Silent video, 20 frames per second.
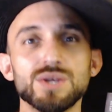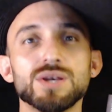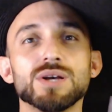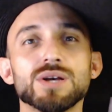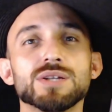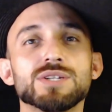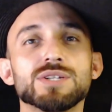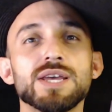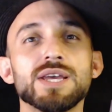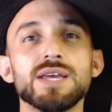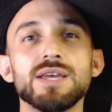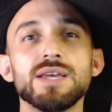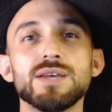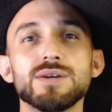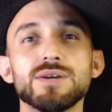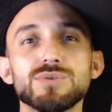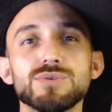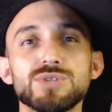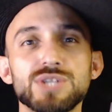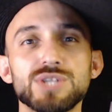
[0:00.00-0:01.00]
A
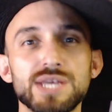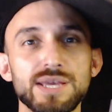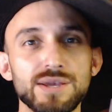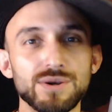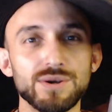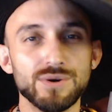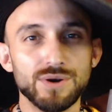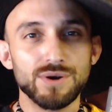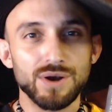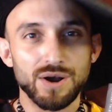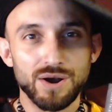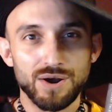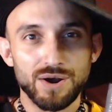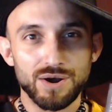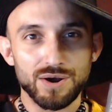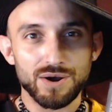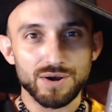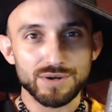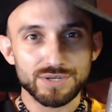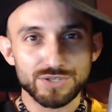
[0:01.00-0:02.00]
Telltale
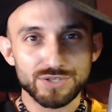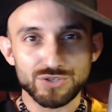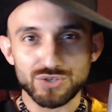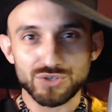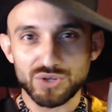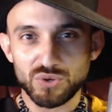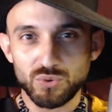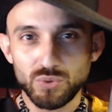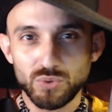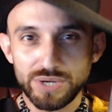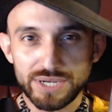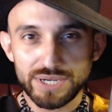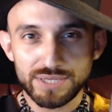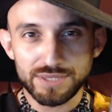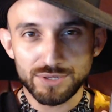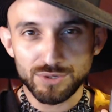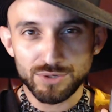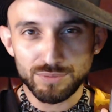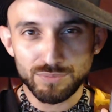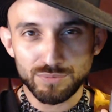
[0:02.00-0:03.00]
Heart. It's a
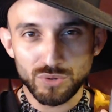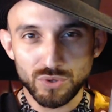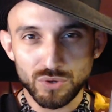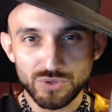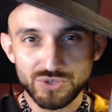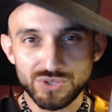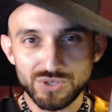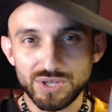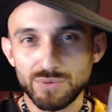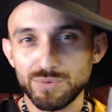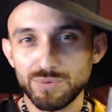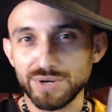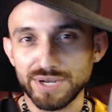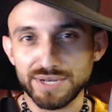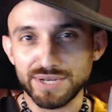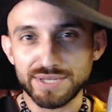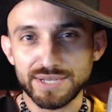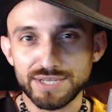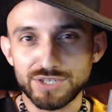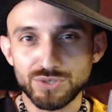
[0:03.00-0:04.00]
quick little morsel that we're going
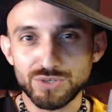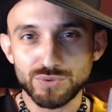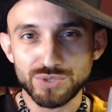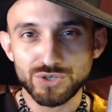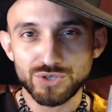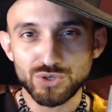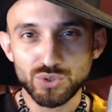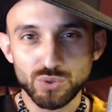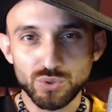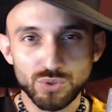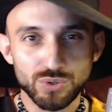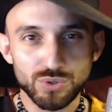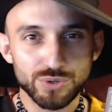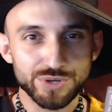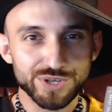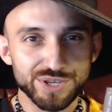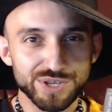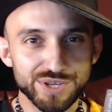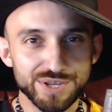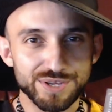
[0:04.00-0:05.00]
to get to enjoy
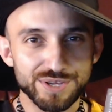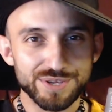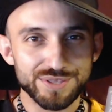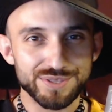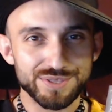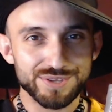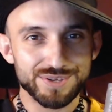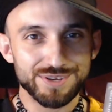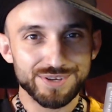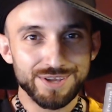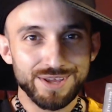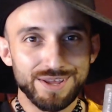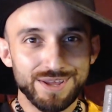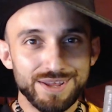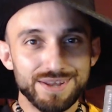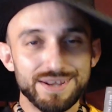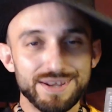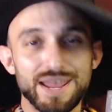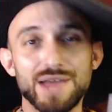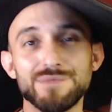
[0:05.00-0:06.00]
together.
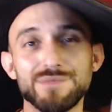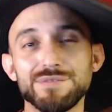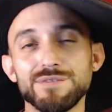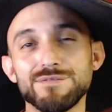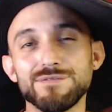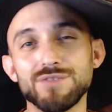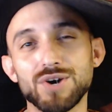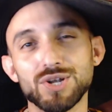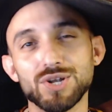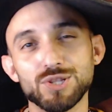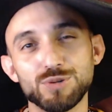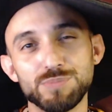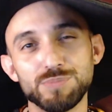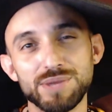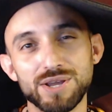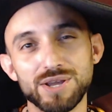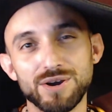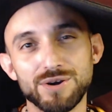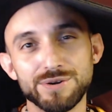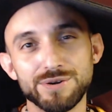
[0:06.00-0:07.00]
Now, if you followed
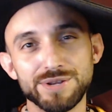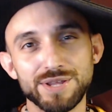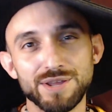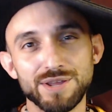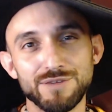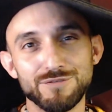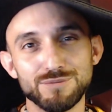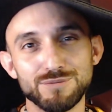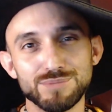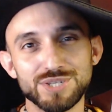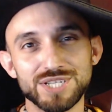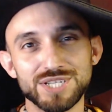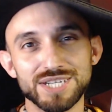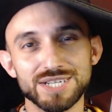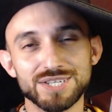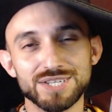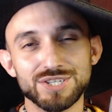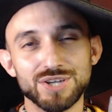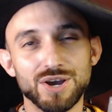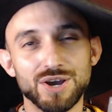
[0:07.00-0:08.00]
me on here from
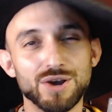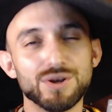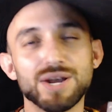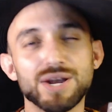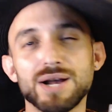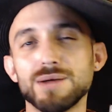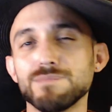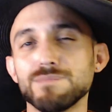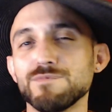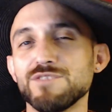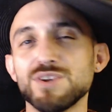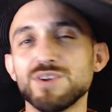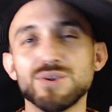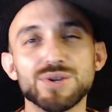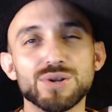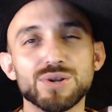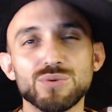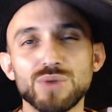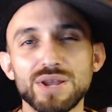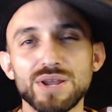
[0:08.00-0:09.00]
TikTok, I'm
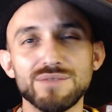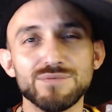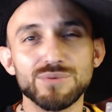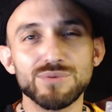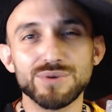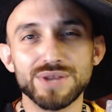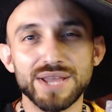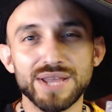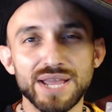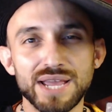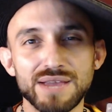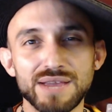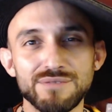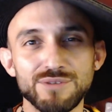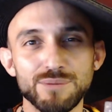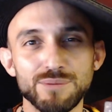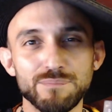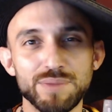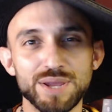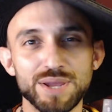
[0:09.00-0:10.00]
very grateful to have
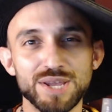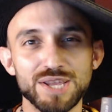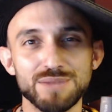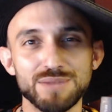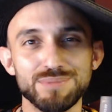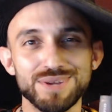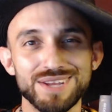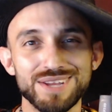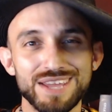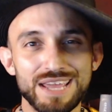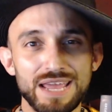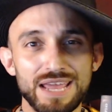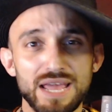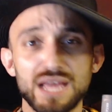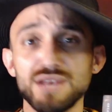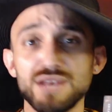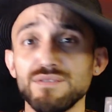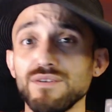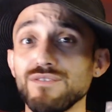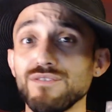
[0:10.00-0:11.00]
you, baby.
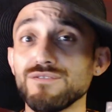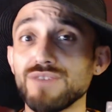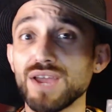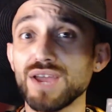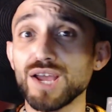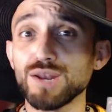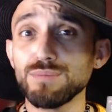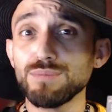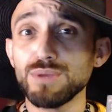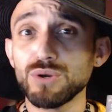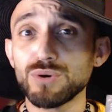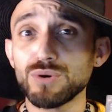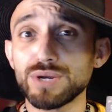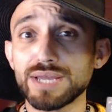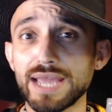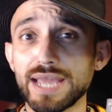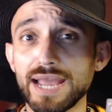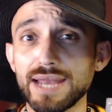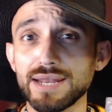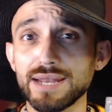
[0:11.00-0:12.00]
And if you found me
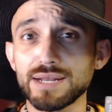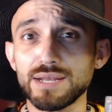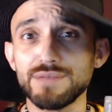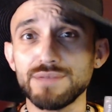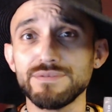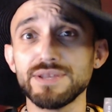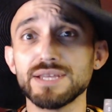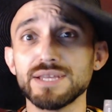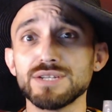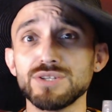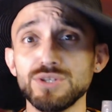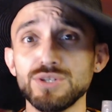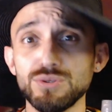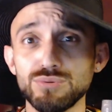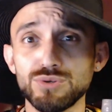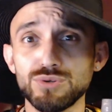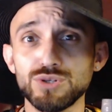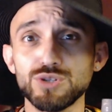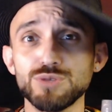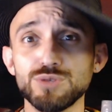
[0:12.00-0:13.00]
organically via
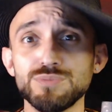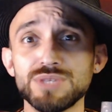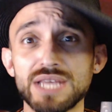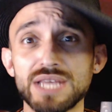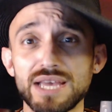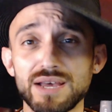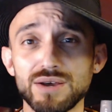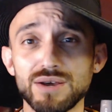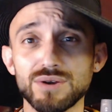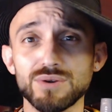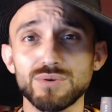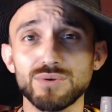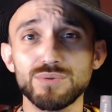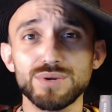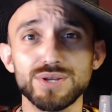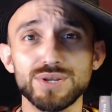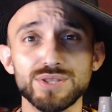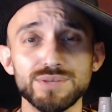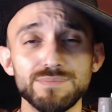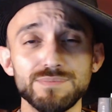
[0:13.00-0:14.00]
YouTube's
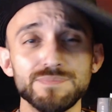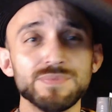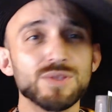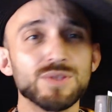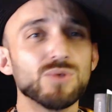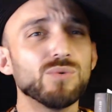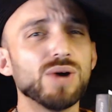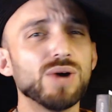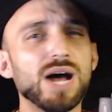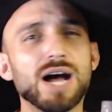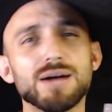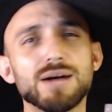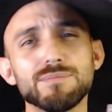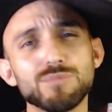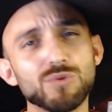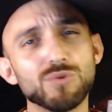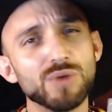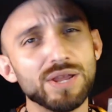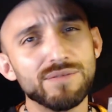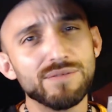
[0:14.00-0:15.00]
algorithm, well,
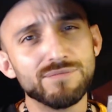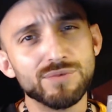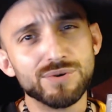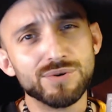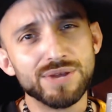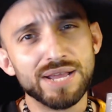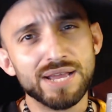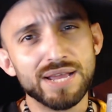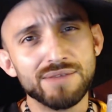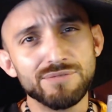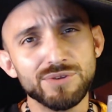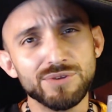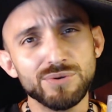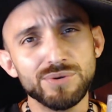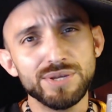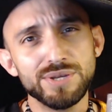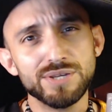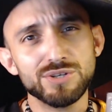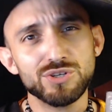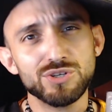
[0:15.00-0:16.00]
I'm grateful to have you
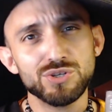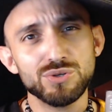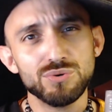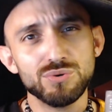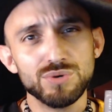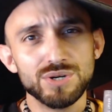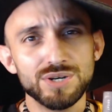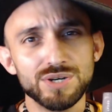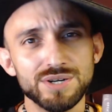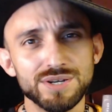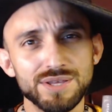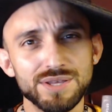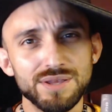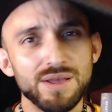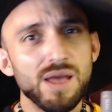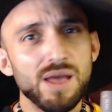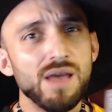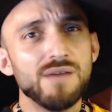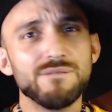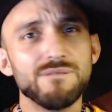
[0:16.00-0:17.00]
here too, honey.
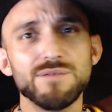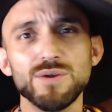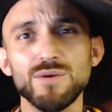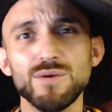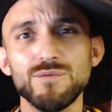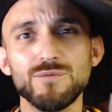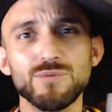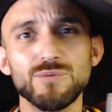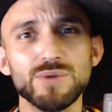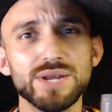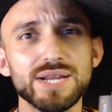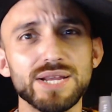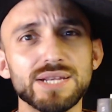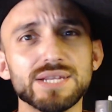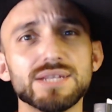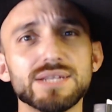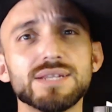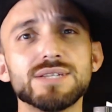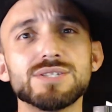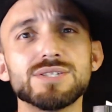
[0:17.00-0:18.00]
Feel free
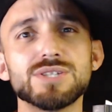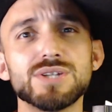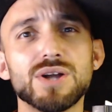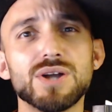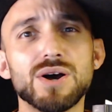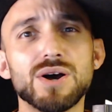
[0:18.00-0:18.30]
to listen